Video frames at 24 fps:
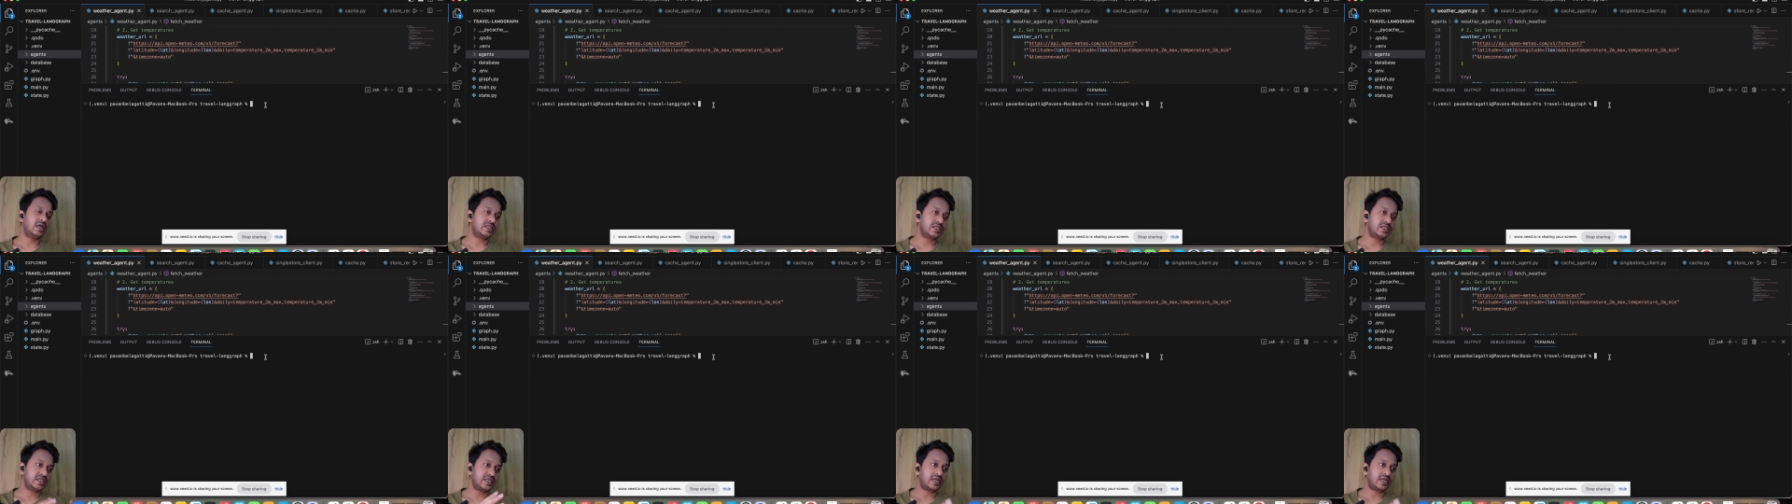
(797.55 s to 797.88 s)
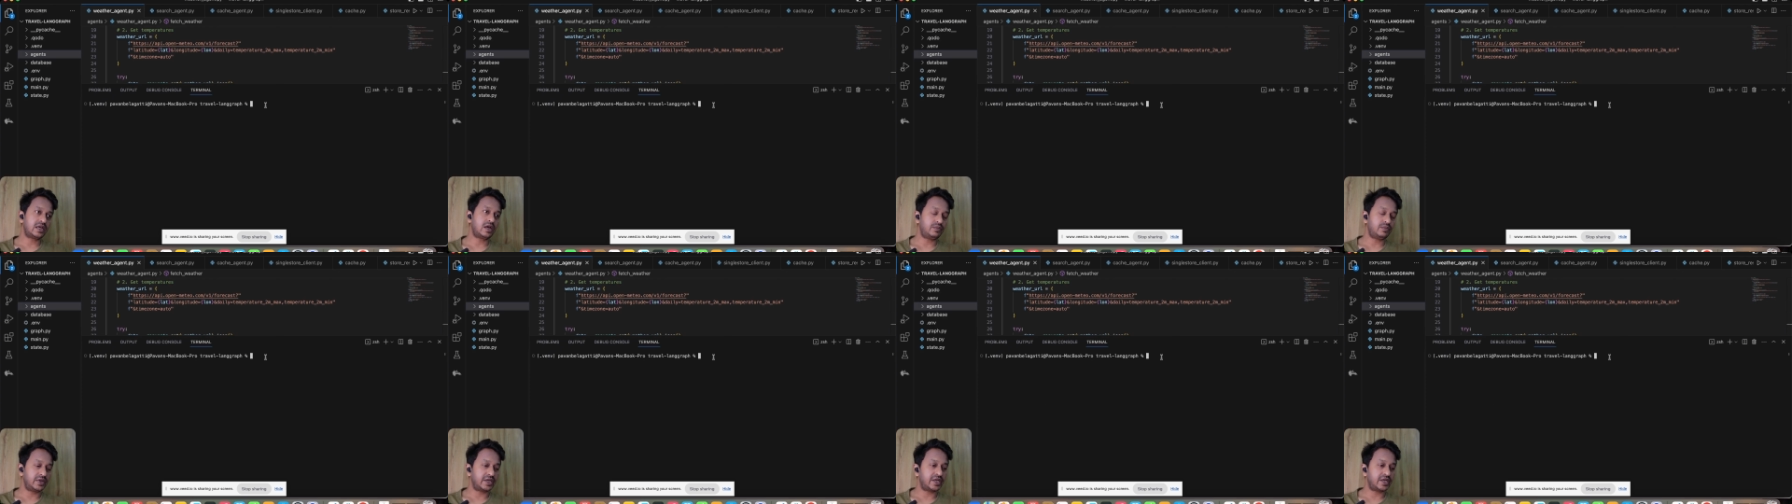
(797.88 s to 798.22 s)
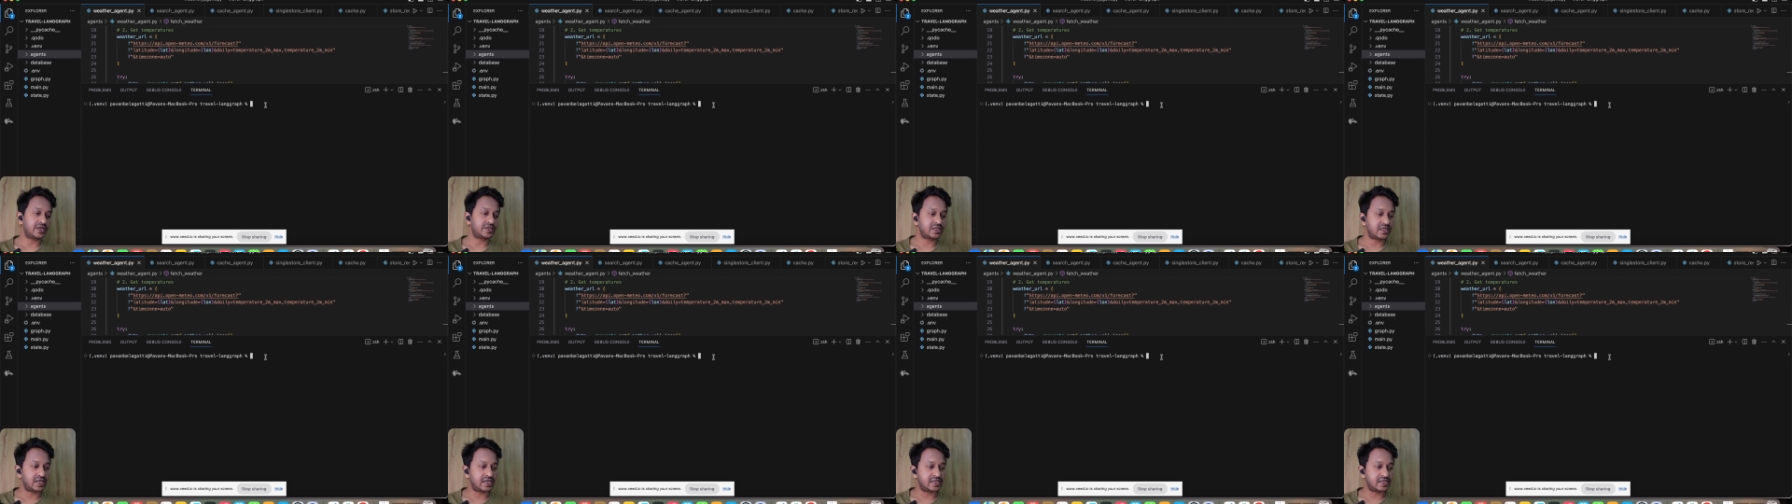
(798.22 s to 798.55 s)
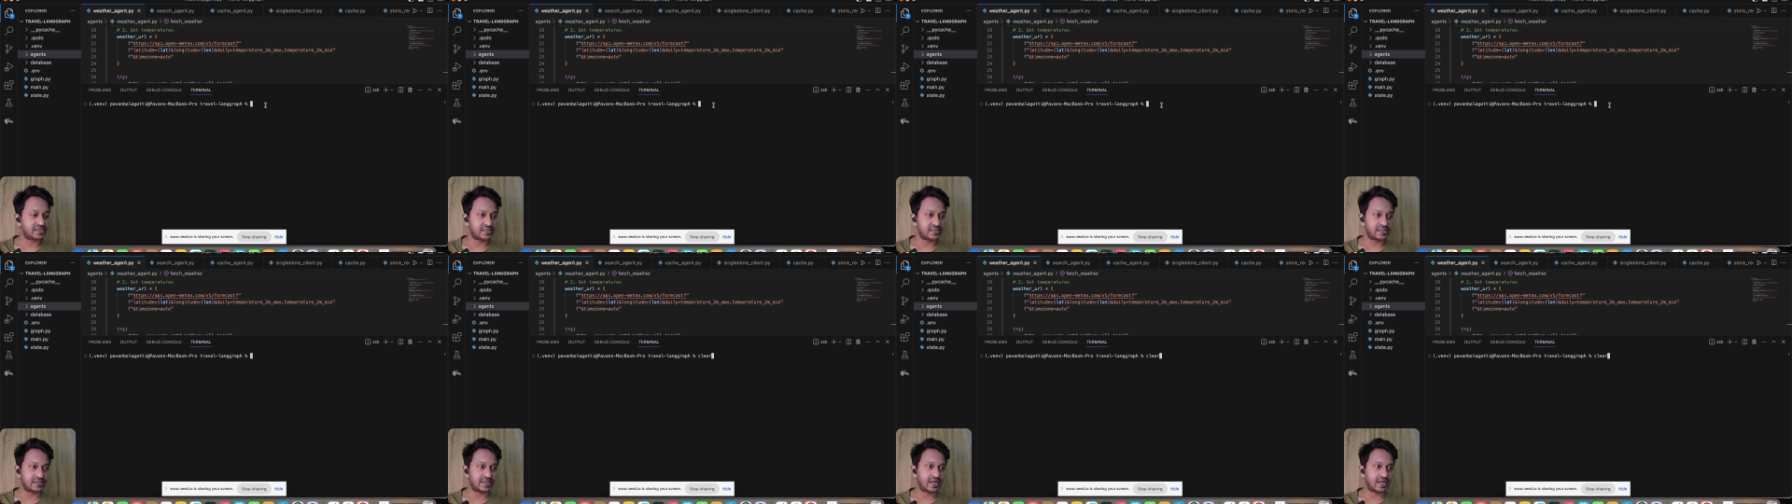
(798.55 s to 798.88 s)
agentic application and
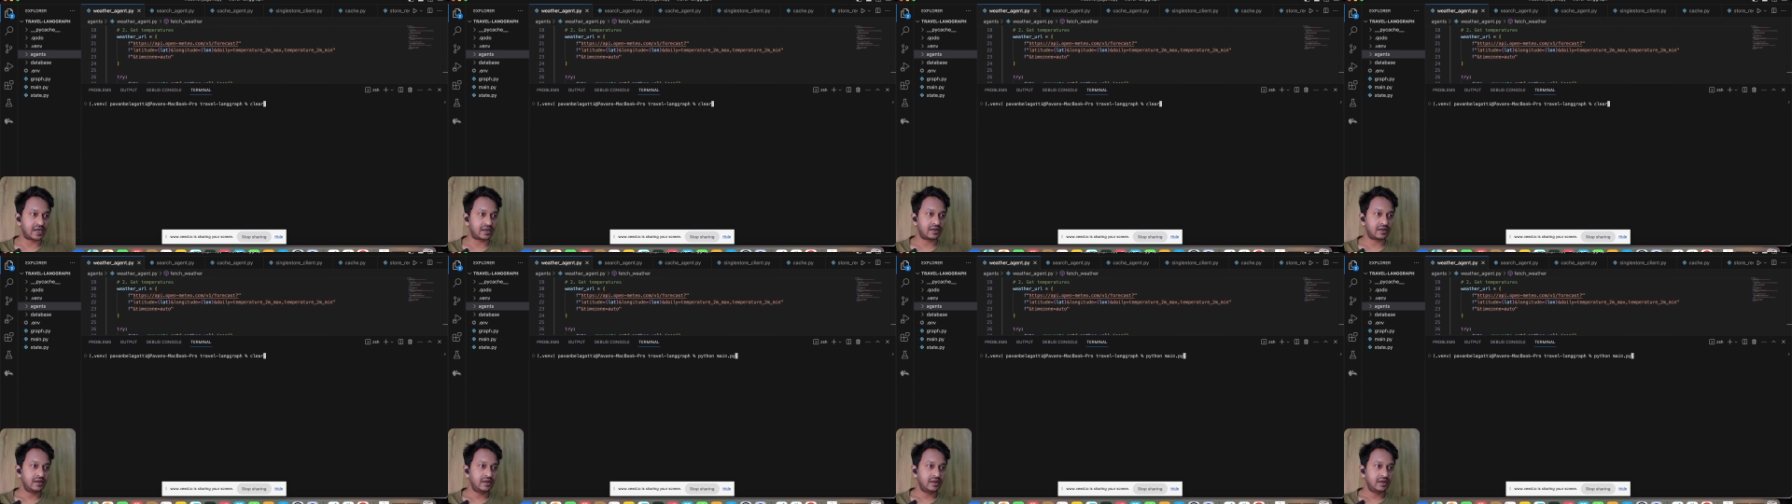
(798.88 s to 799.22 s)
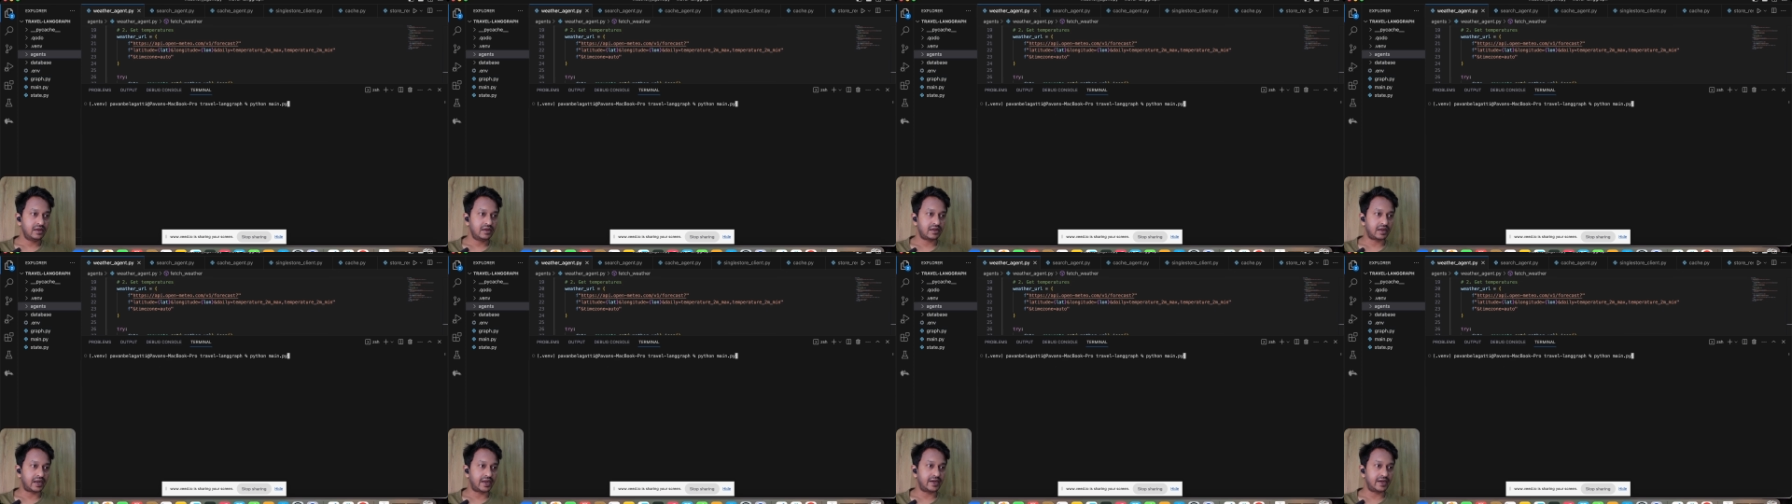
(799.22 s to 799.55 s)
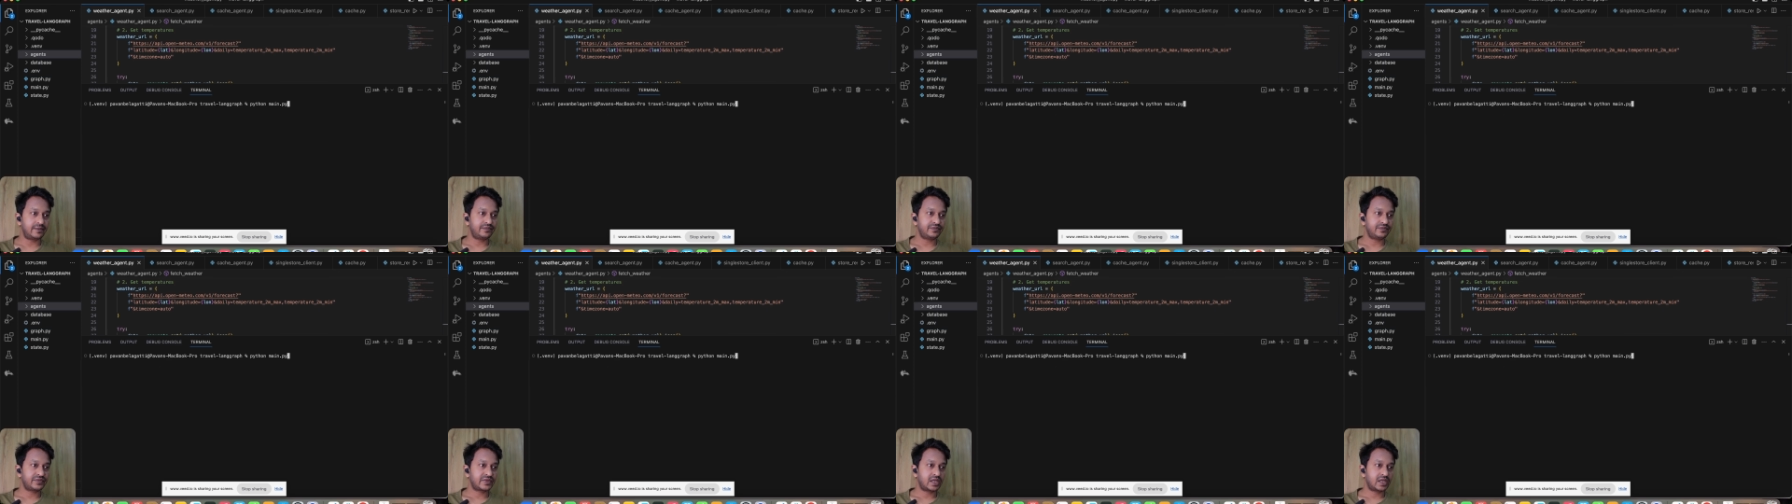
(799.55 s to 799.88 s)
see that, right?